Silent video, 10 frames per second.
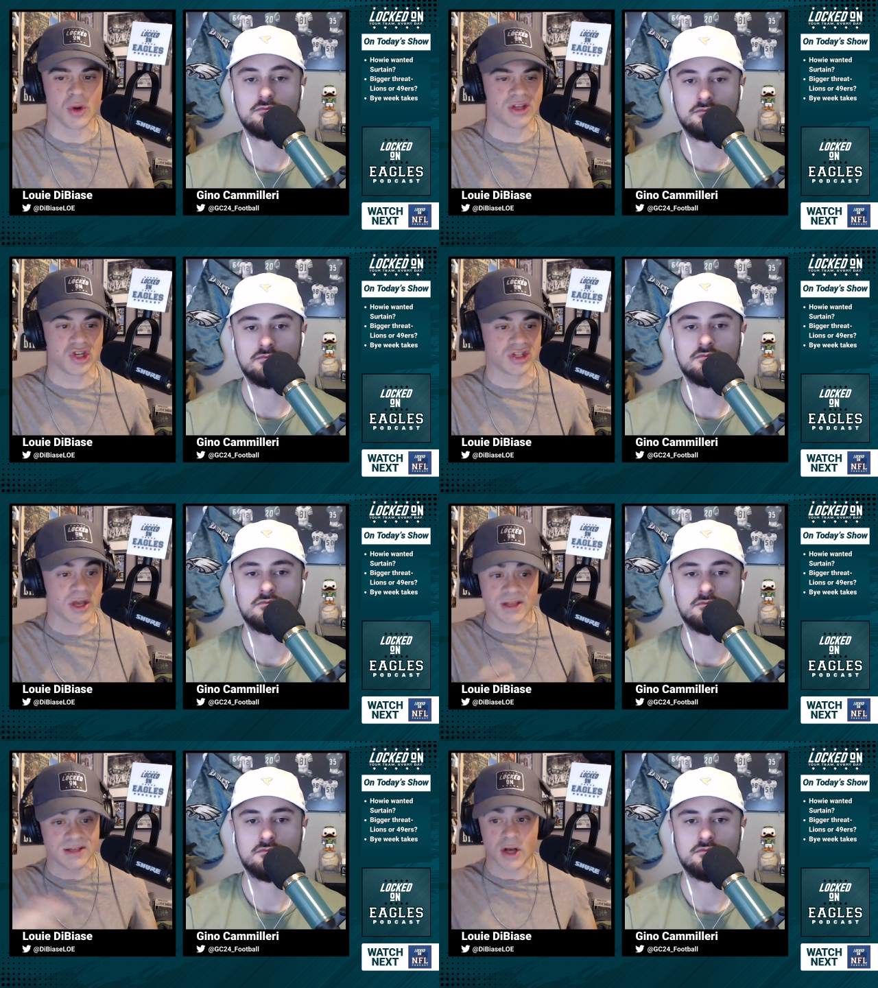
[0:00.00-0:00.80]
Speaker 1: It's just
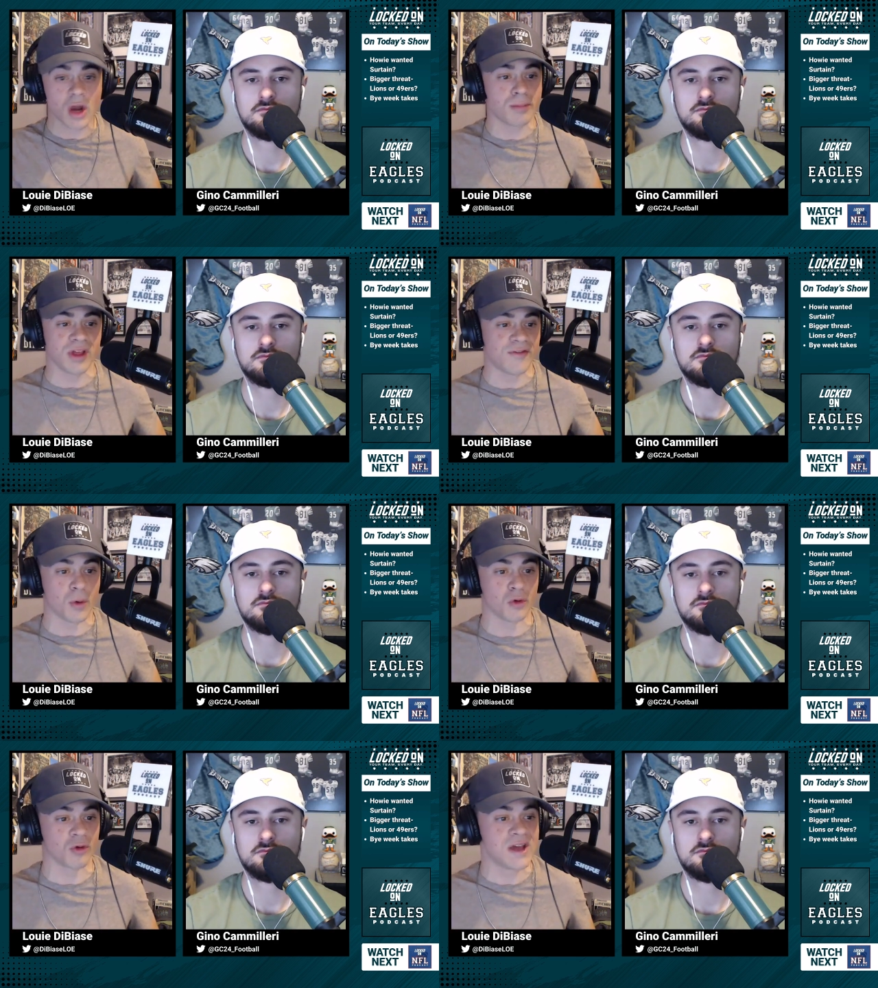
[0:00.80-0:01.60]
it's an
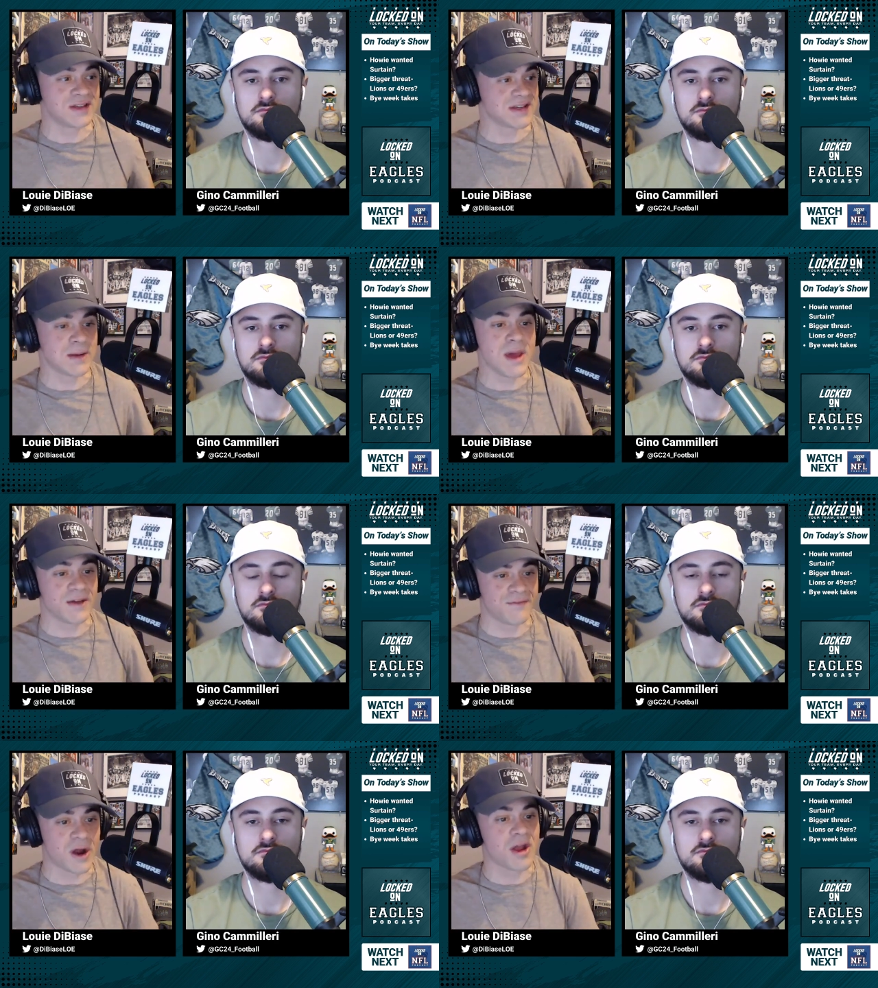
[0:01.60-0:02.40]
unbelievable race. It's going to make
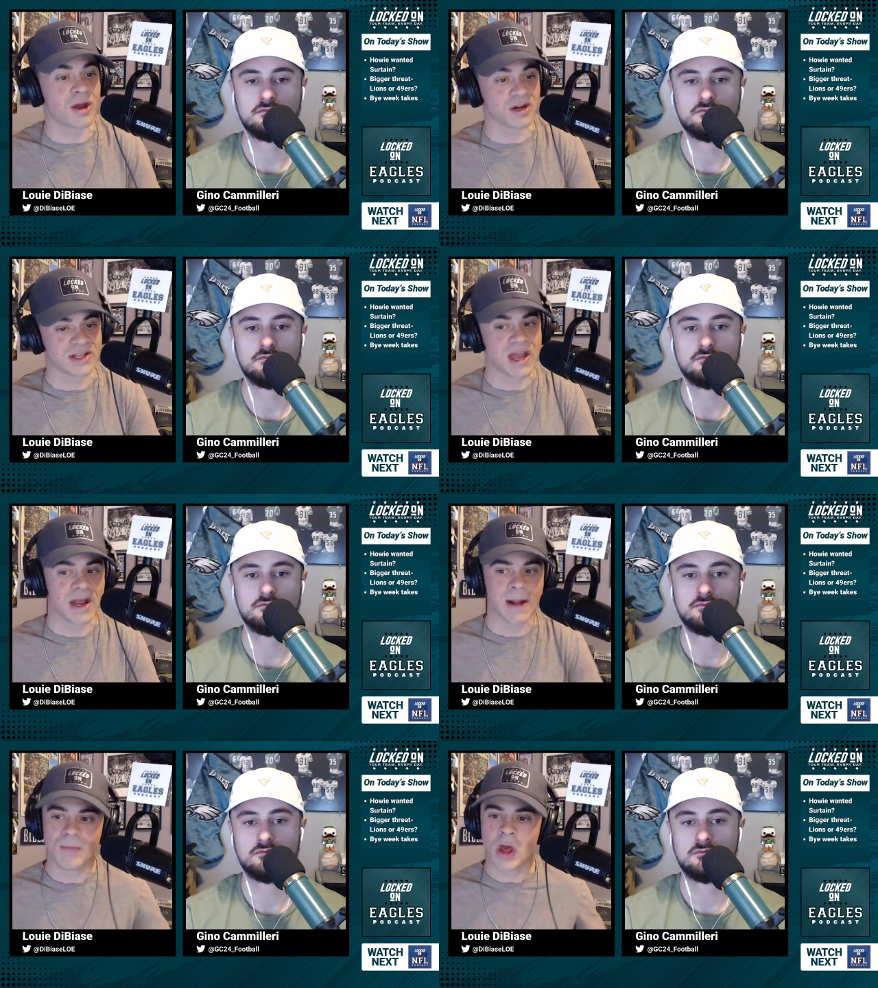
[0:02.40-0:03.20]
it very
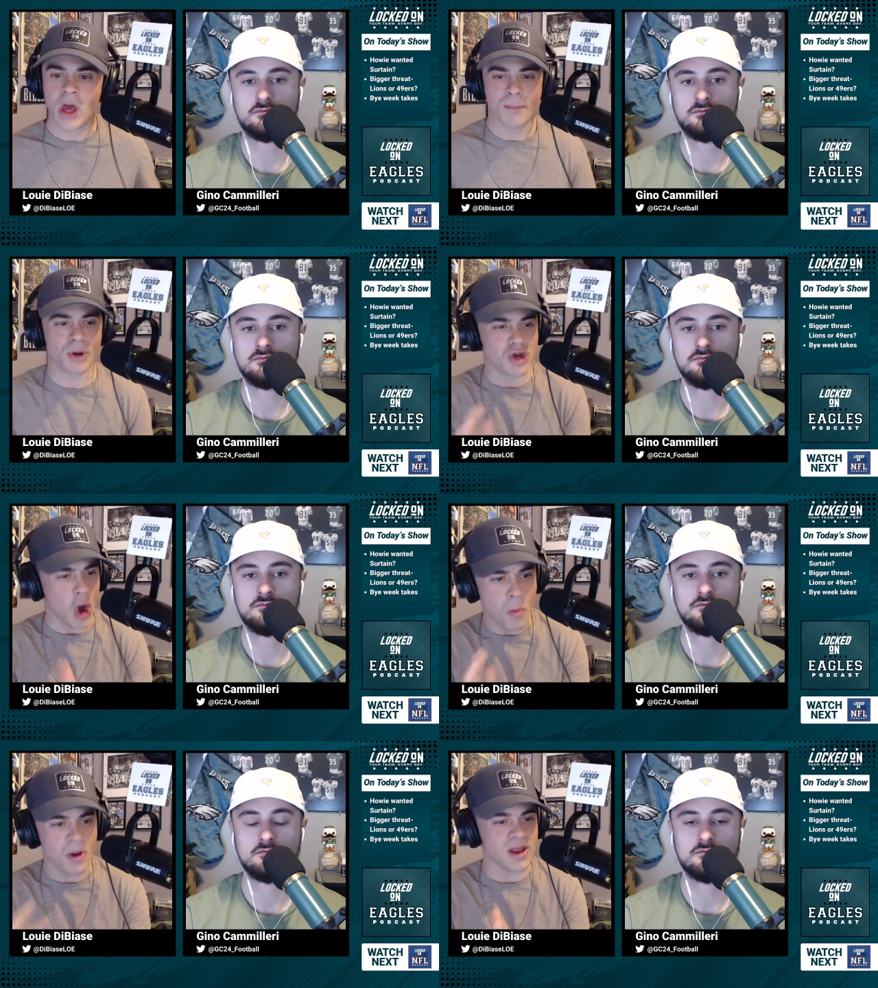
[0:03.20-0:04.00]
entertaining, but
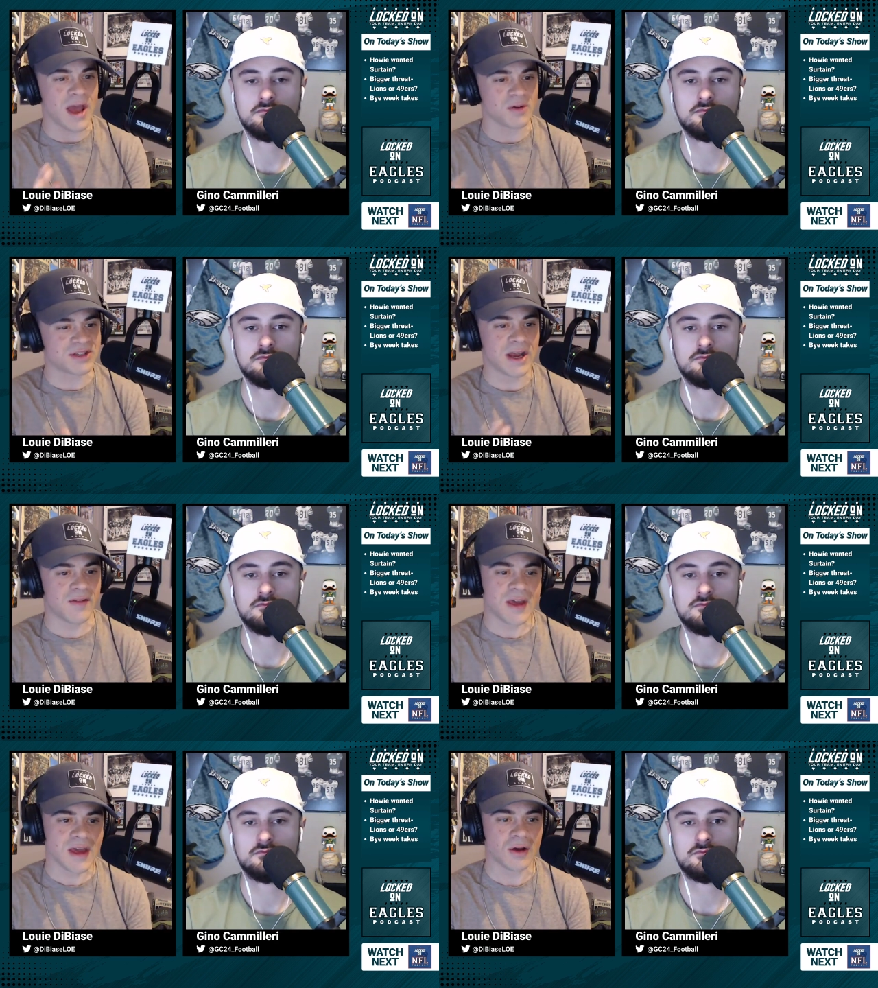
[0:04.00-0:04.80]
nobody outside of
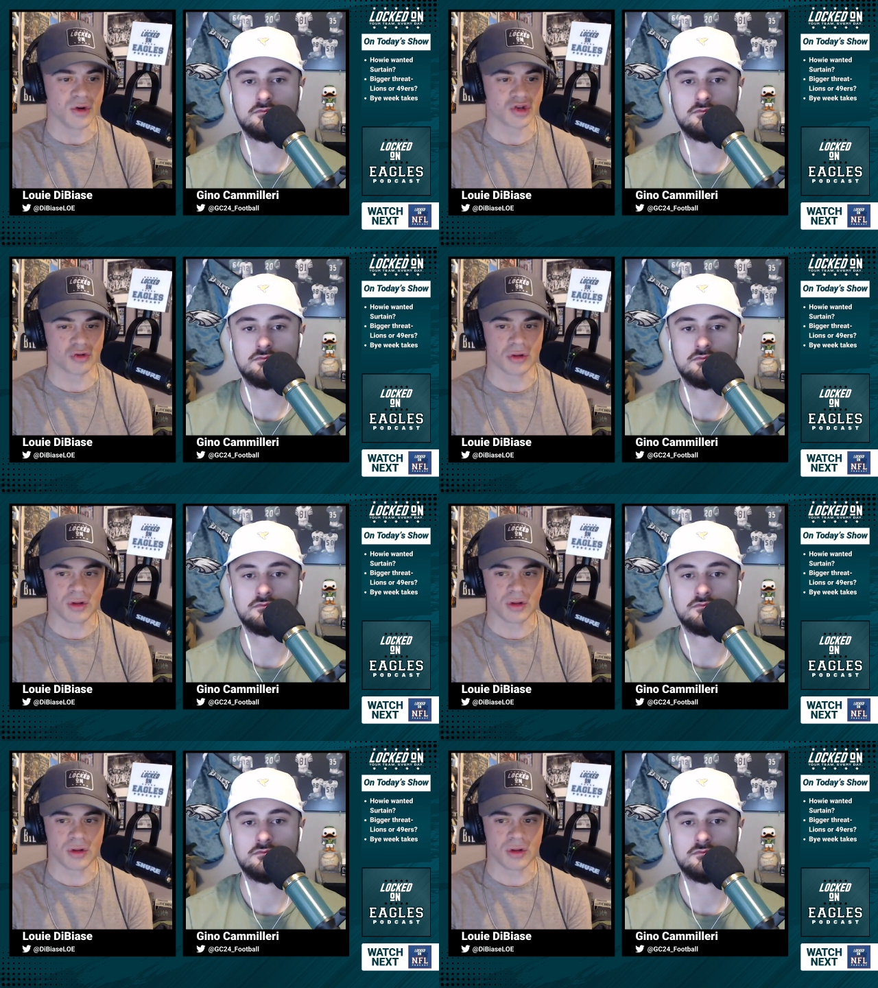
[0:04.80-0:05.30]
the Eagles